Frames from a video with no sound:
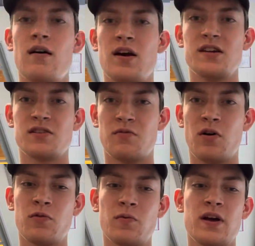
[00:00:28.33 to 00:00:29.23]
Alright, so
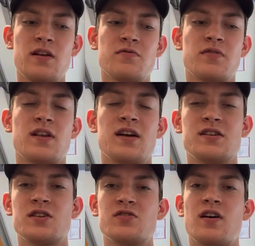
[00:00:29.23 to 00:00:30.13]
while we're waiting for that
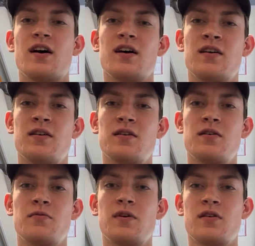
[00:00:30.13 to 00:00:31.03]
to dry,
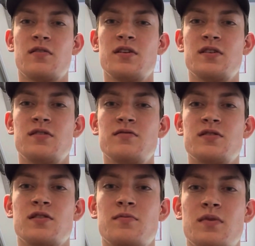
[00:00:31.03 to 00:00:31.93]
we are going to do
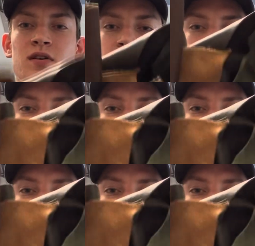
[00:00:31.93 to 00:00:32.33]
some